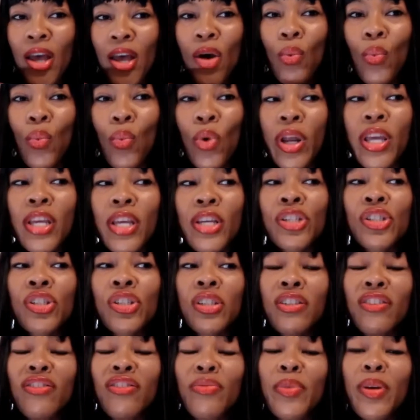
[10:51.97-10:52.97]
what he
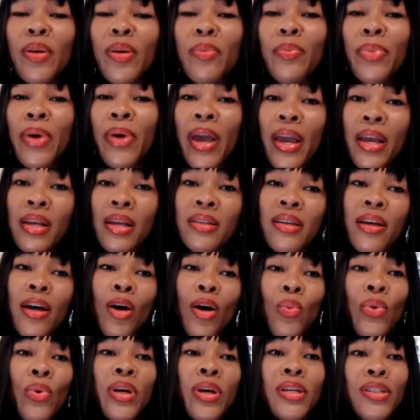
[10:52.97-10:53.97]
should have been paying to
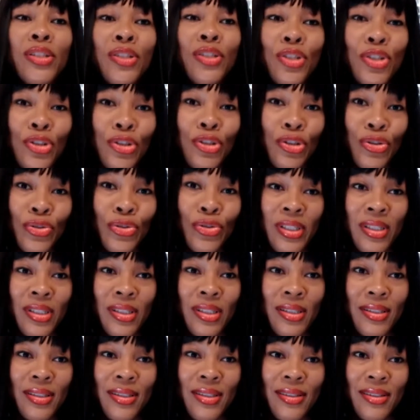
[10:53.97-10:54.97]
help with his children
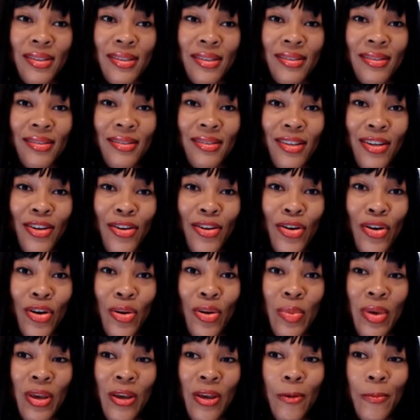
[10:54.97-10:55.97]
mm-hmm. you know what i
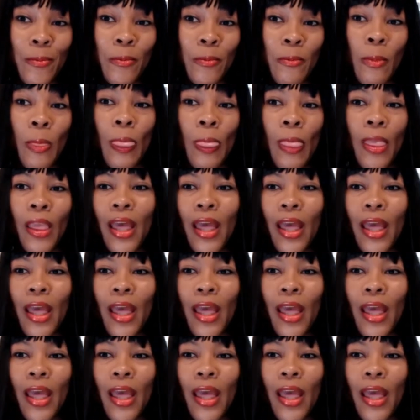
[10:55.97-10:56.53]
mean mm-hmm.